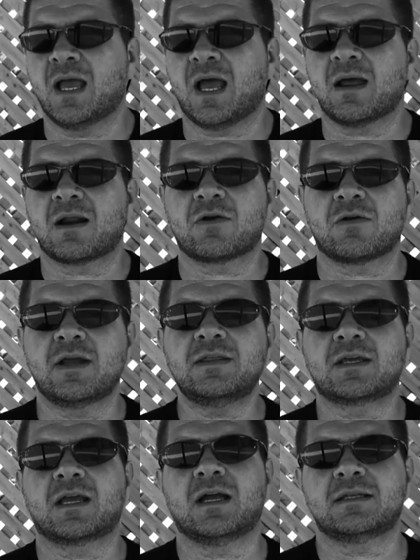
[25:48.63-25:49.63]
I
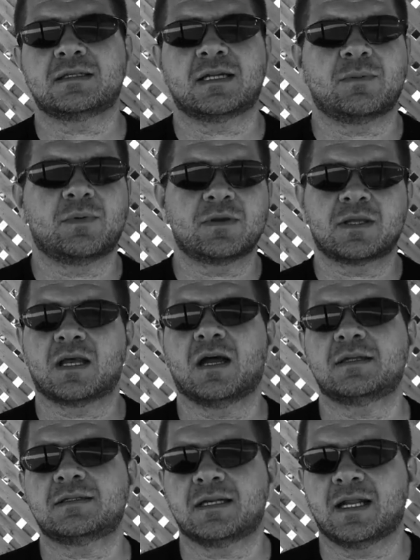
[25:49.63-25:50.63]
create the content, I put the
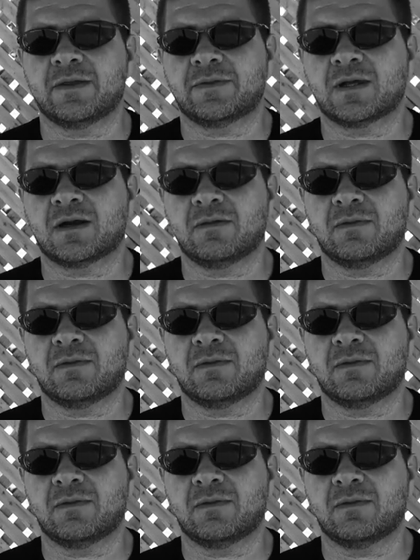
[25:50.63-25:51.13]
content out there.